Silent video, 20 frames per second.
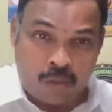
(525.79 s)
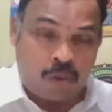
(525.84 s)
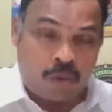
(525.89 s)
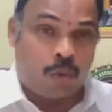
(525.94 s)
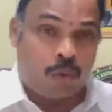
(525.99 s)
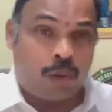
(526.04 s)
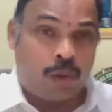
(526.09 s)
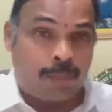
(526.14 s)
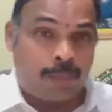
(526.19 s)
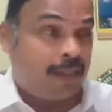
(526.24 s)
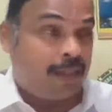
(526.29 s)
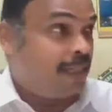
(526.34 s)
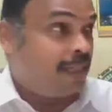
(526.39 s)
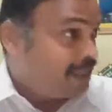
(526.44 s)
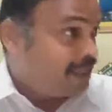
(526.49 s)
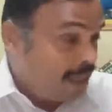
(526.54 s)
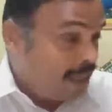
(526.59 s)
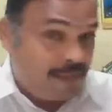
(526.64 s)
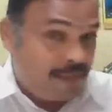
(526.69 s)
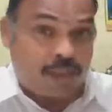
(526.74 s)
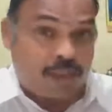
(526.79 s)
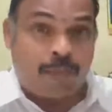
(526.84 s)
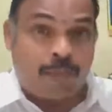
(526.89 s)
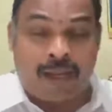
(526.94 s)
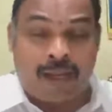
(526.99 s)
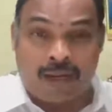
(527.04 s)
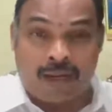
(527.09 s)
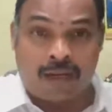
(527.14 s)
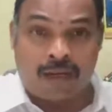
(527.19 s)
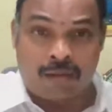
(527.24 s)
to open a savings
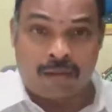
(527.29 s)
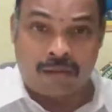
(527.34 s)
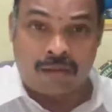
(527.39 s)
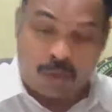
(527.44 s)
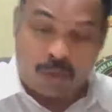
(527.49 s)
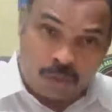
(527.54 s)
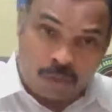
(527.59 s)
bank account.